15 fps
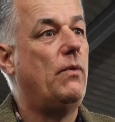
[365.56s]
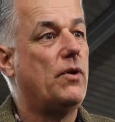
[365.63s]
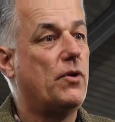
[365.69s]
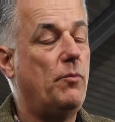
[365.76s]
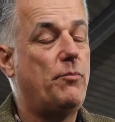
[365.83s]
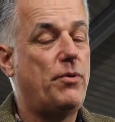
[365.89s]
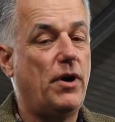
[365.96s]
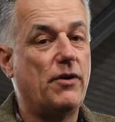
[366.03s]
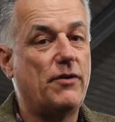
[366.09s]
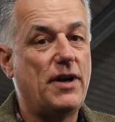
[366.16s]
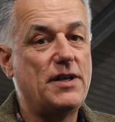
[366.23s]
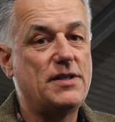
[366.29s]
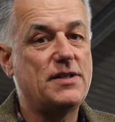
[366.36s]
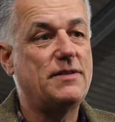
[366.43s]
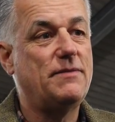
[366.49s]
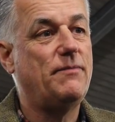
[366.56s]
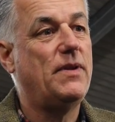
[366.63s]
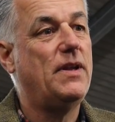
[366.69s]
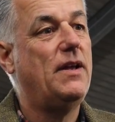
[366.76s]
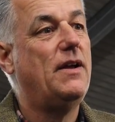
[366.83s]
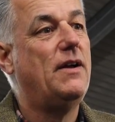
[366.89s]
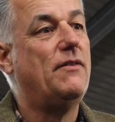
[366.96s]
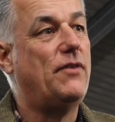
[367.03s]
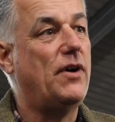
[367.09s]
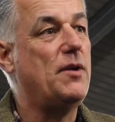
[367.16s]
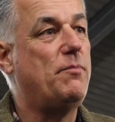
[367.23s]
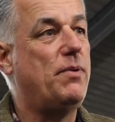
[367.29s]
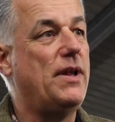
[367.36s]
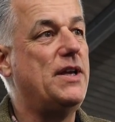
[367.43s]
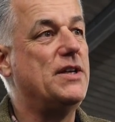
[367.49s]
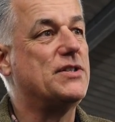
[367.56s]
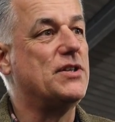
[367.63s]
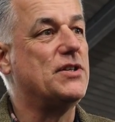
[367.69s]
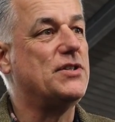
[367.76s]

good progress, very pleased to